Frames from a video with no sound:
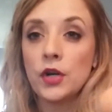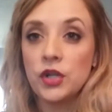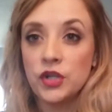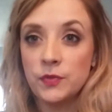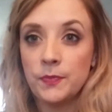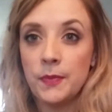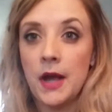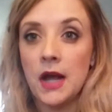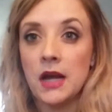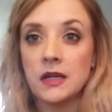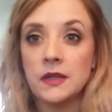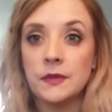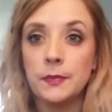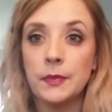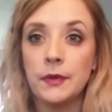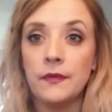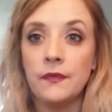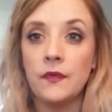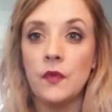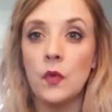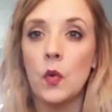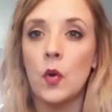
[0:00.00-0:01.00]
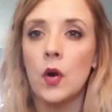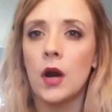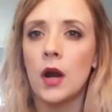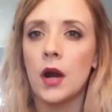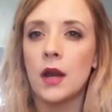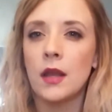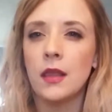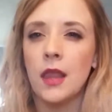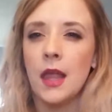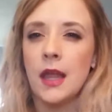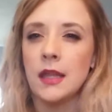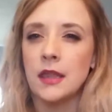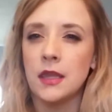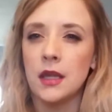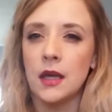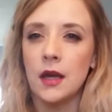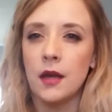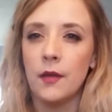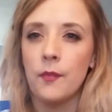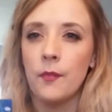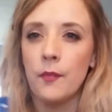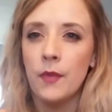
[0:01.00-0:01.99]
Birchbox before, like
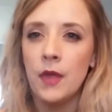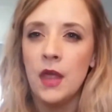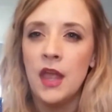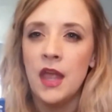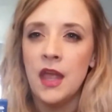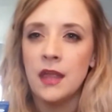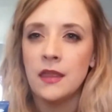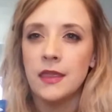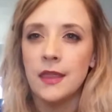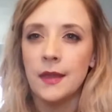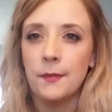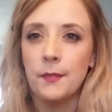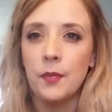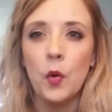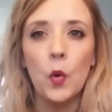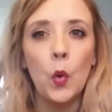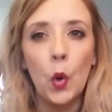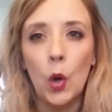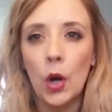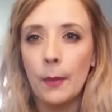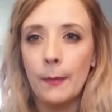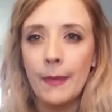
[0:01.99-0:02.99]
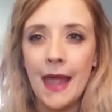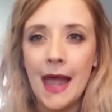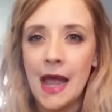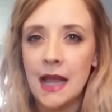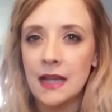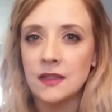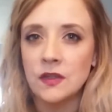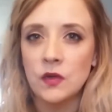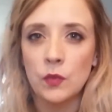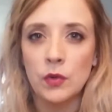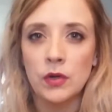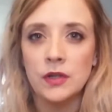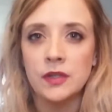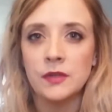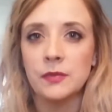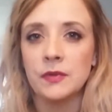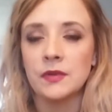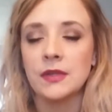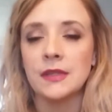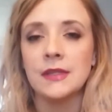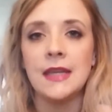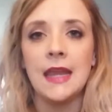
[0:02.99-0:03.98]
the the pore mask where it's
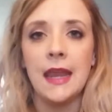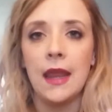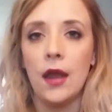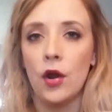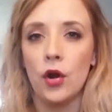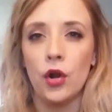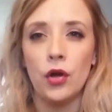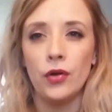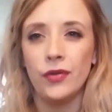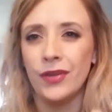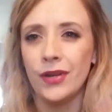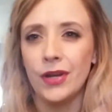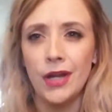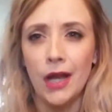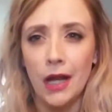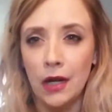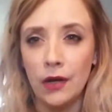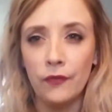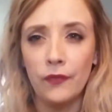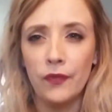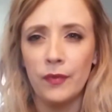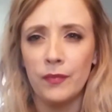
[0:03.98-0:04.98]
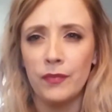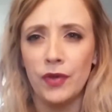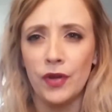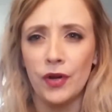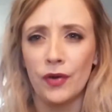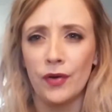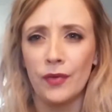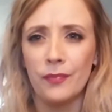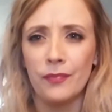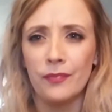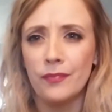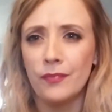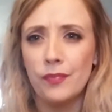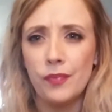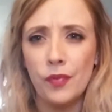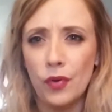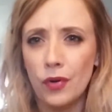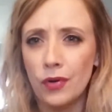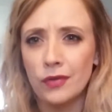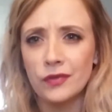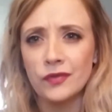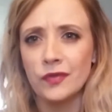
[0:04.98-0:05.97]
supposed to take out all the gunk from your
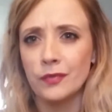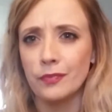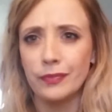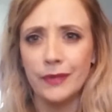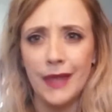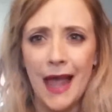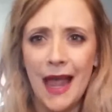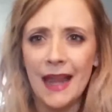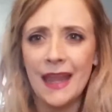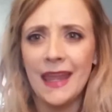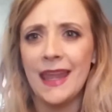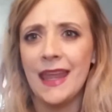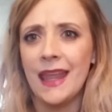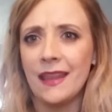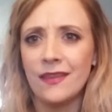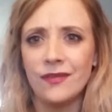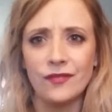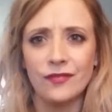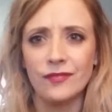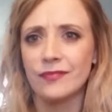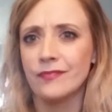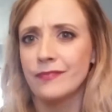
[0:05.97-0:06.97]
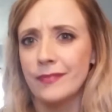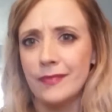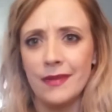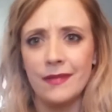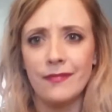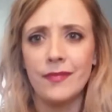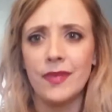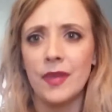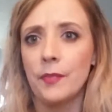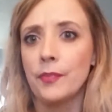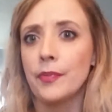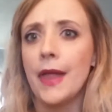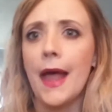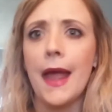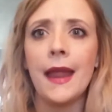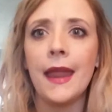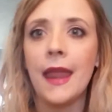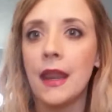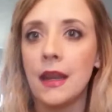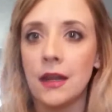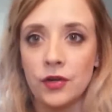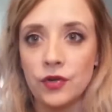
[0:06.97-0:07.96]
pores or blackheads or the
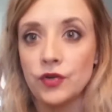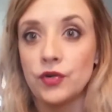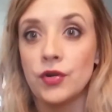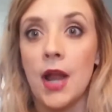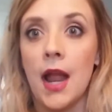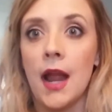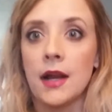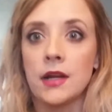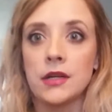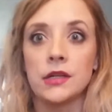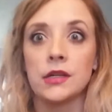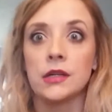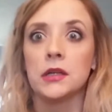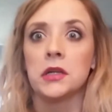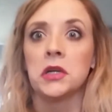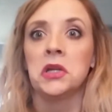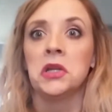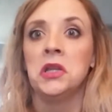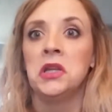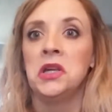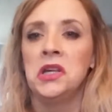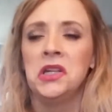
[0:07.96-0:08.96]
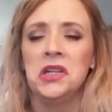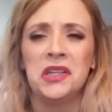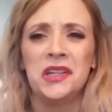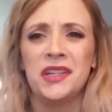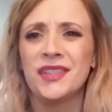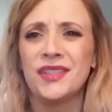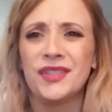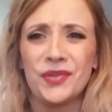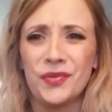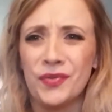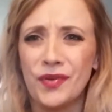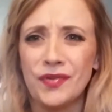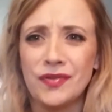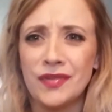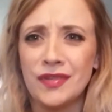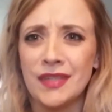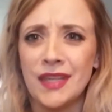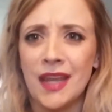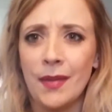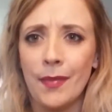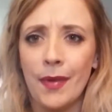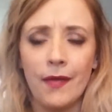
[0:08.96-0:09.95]
blackhead extractor. It's the
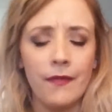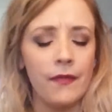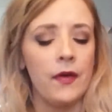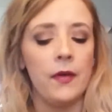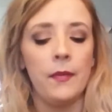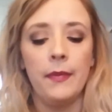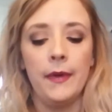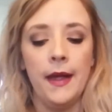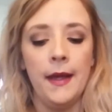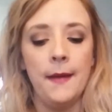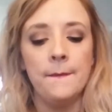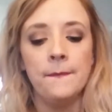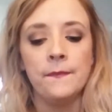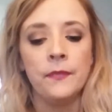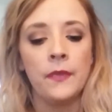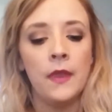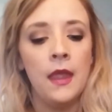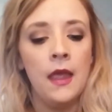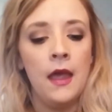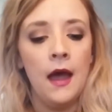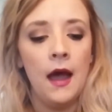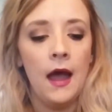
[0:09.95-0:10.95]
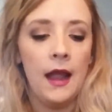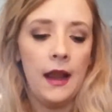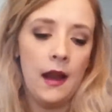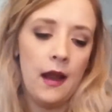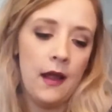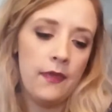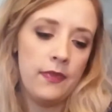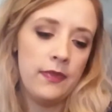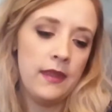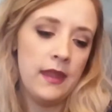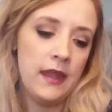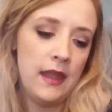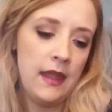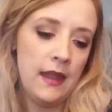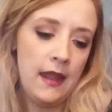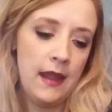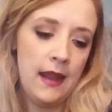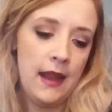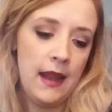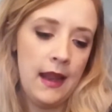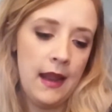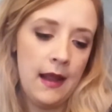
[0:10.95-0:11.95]
grossest name ever, but I got
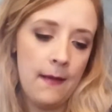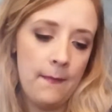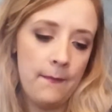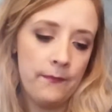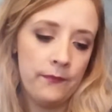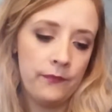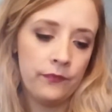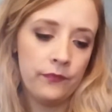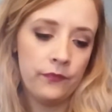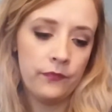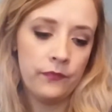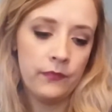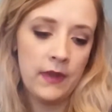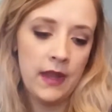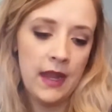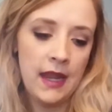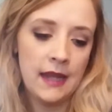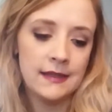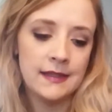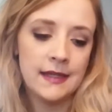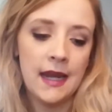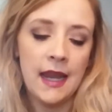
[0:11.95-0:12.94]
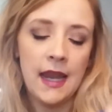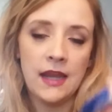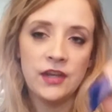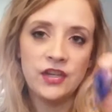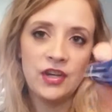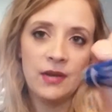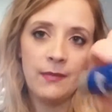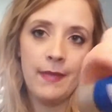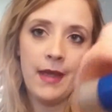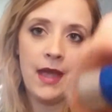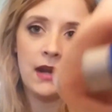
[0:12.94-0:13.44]
the anti-aging